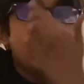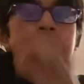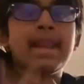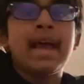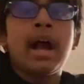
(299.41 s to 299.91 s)

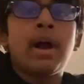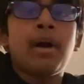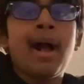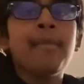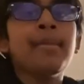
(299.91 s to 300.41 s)
Now,
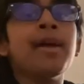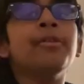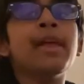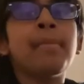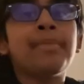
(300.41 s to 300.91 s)
I'm not
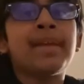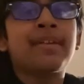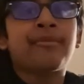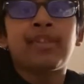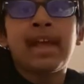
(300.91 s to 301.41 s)
really a
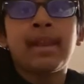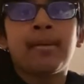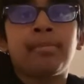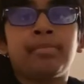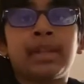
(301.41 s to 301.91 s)
big fan
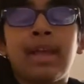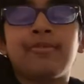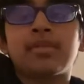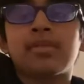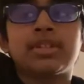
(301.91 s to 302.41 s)
of
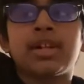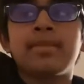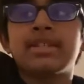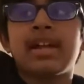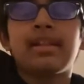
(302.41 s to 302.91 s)
Plants vs.
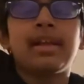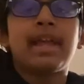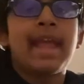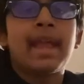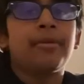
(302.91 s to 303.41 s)
Zombies. I like
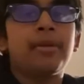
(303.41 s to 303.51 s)
Angry